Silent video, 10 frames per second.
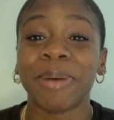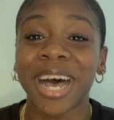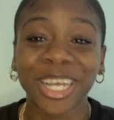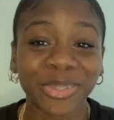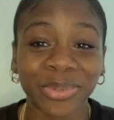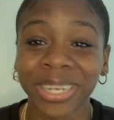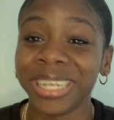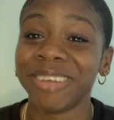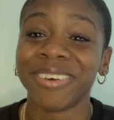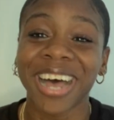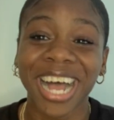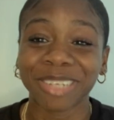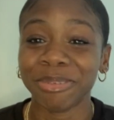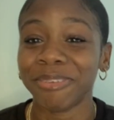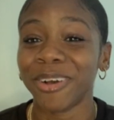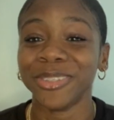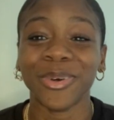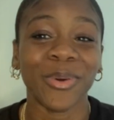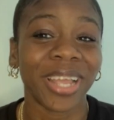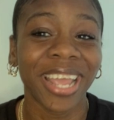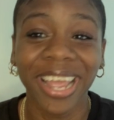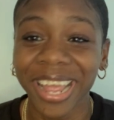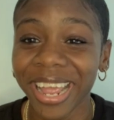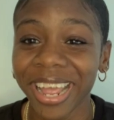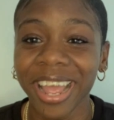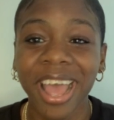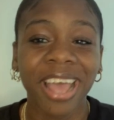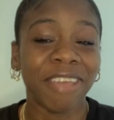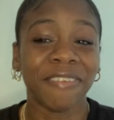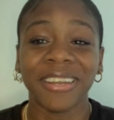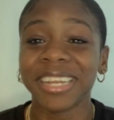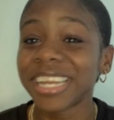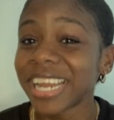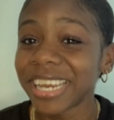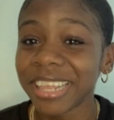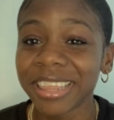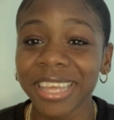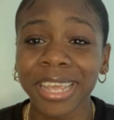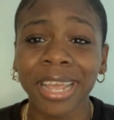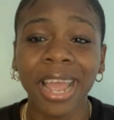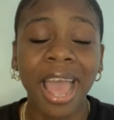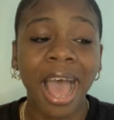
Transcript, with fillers: passed where he never asked me if I was okay, if I needed anything.